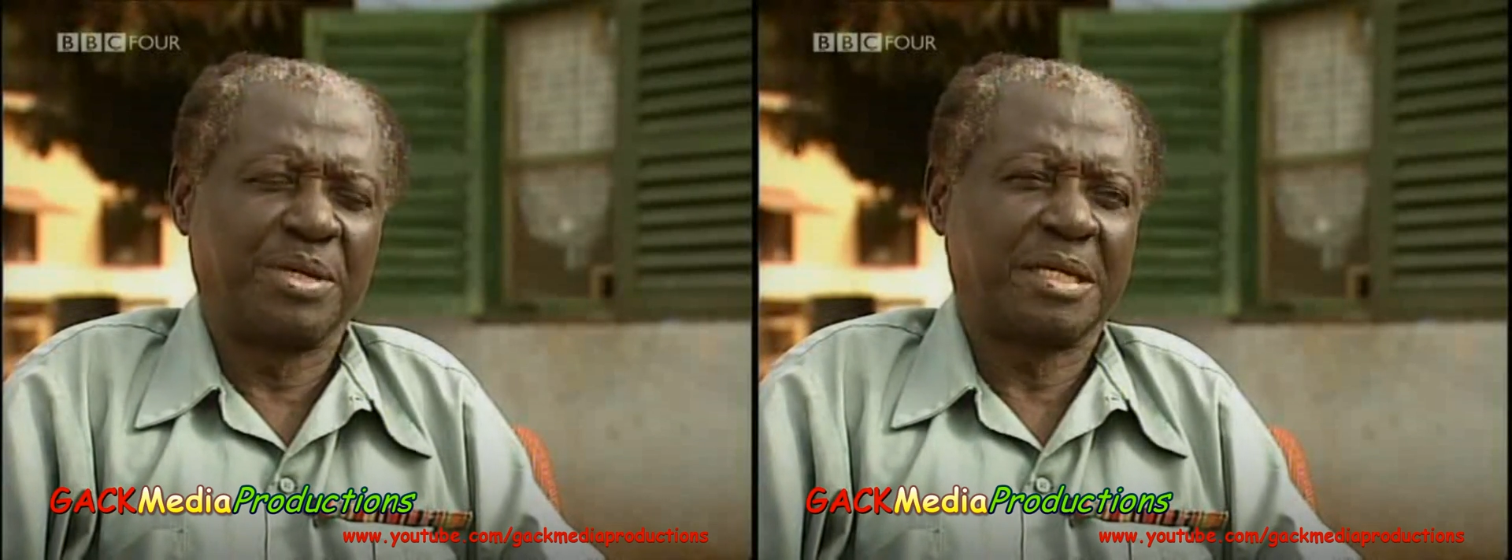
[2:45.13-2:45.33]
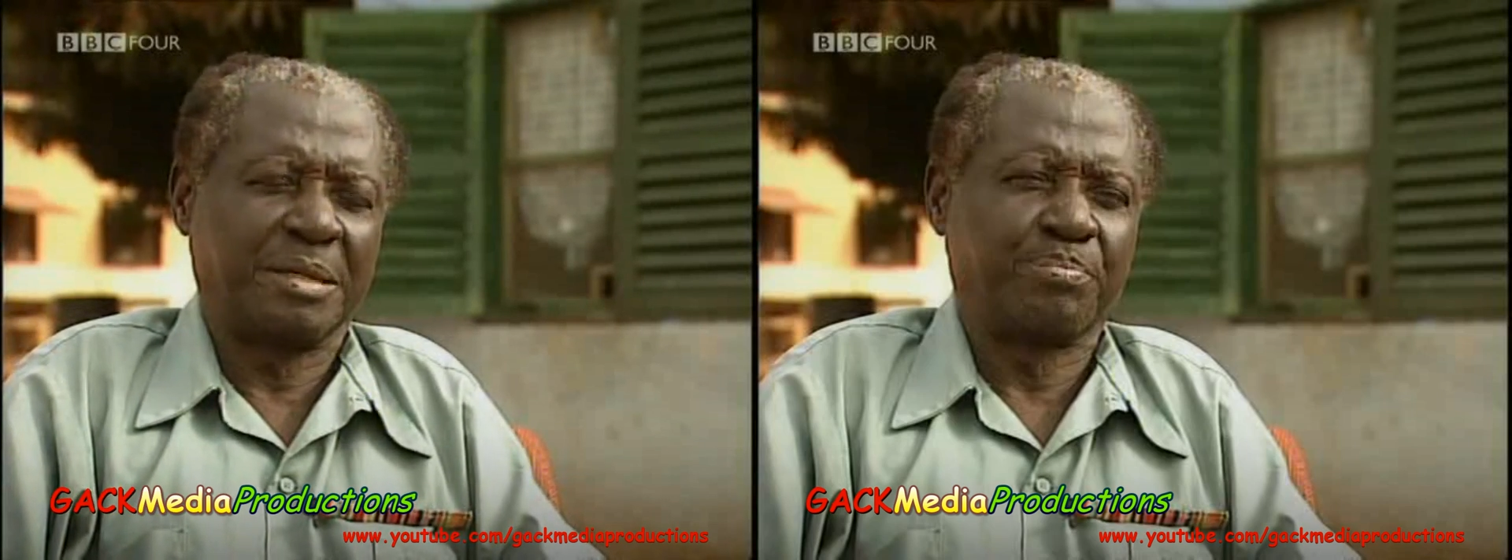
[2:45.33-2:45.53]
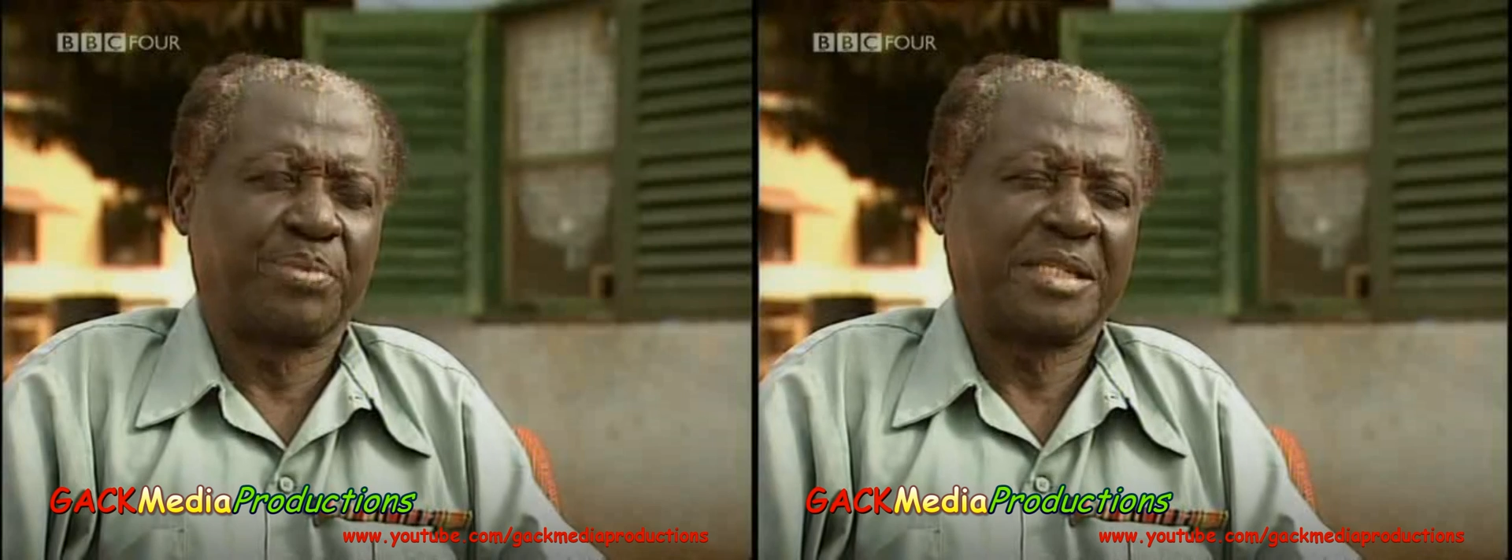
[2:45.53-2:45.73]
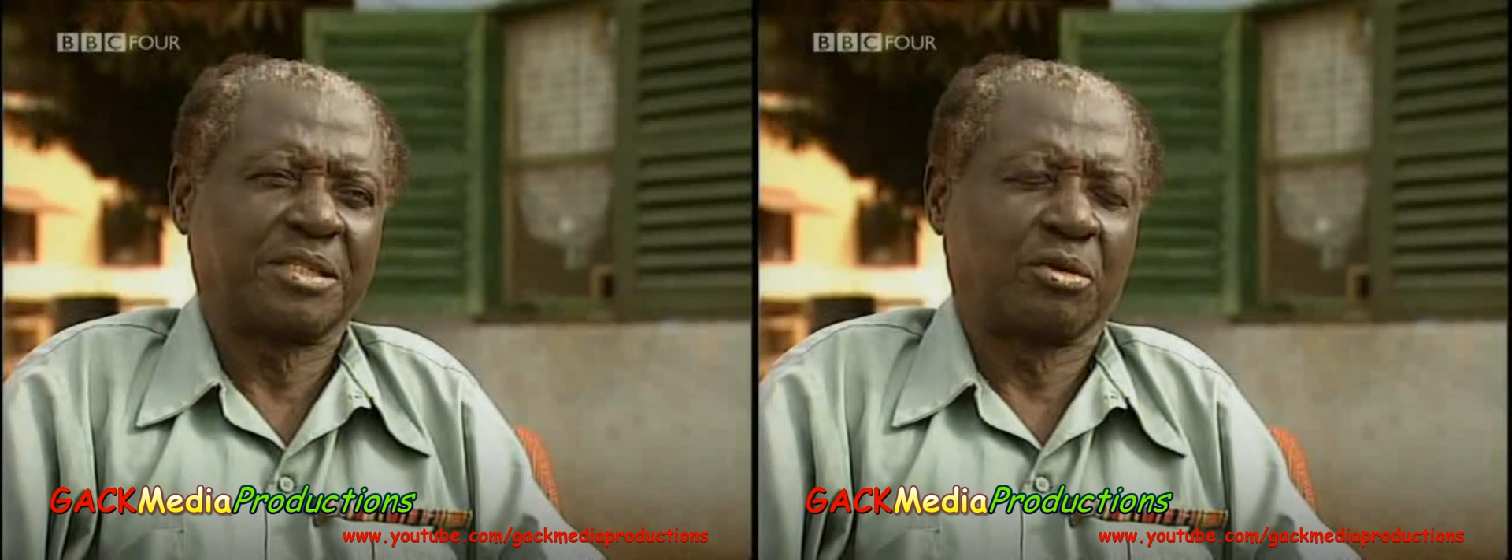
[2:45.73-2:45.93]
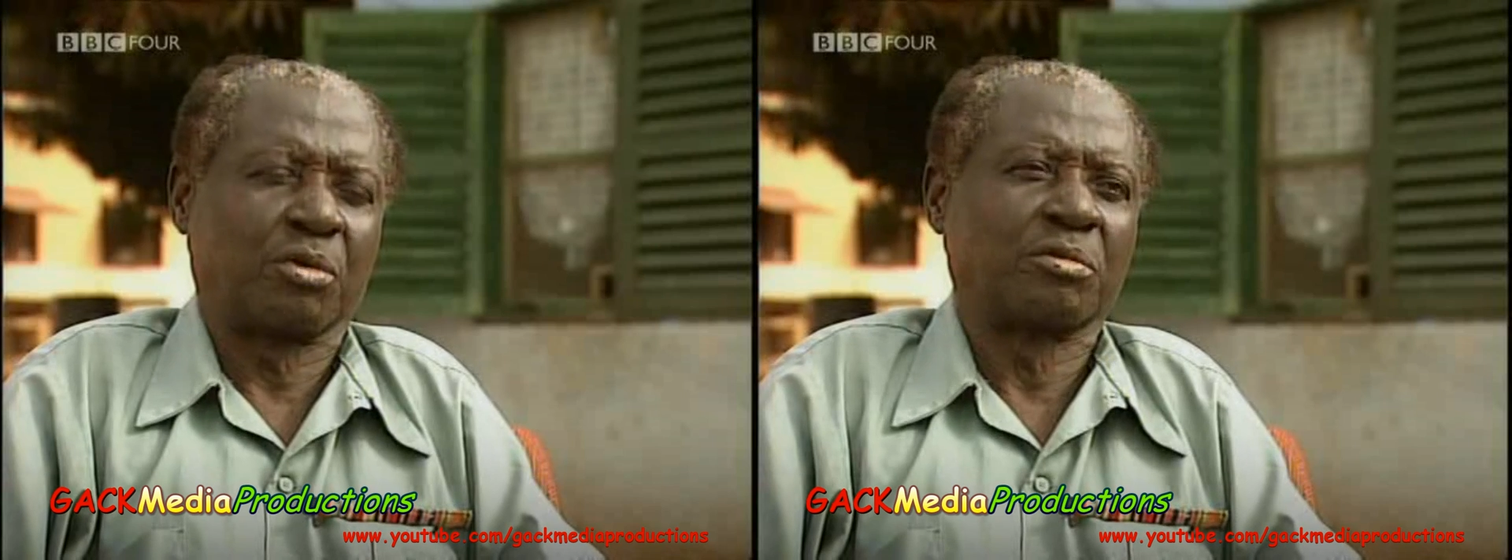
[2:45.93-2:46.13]
big
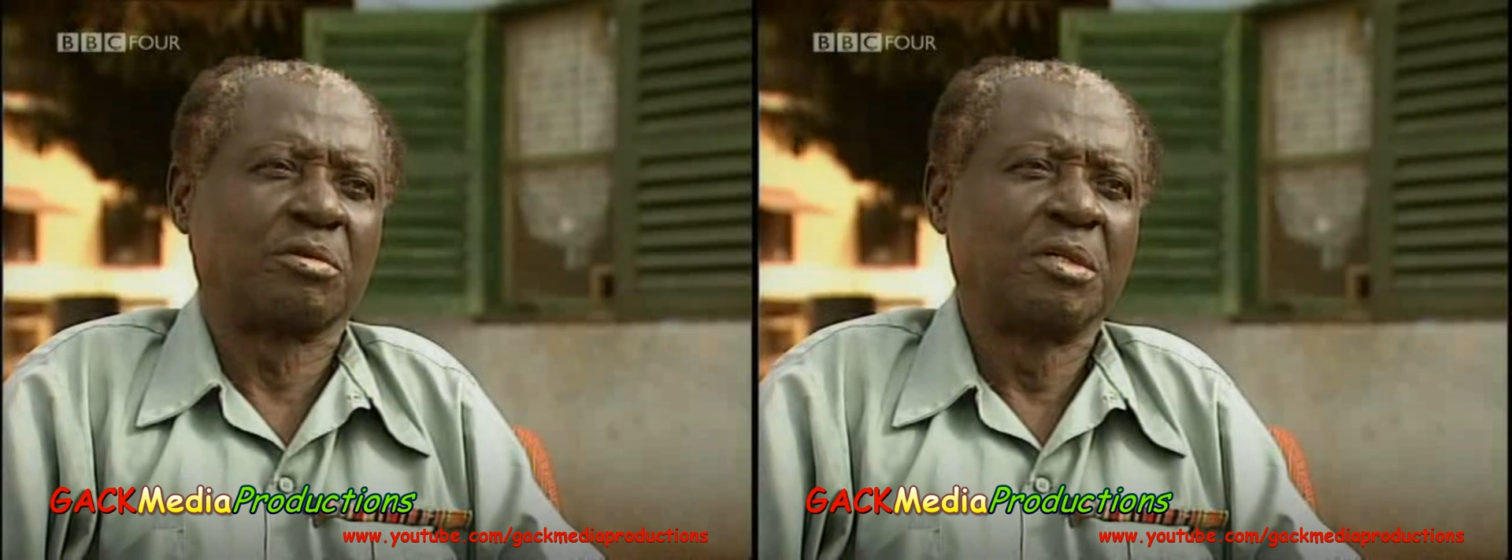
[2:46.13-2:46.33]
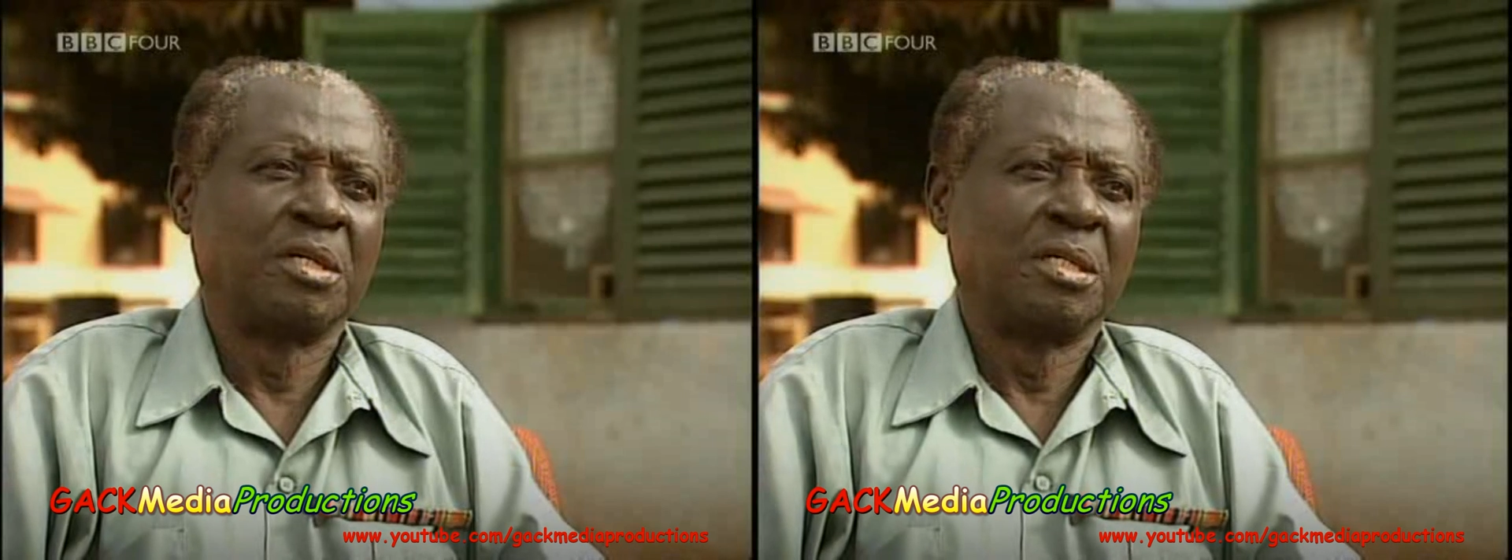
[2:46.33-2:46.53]
impression on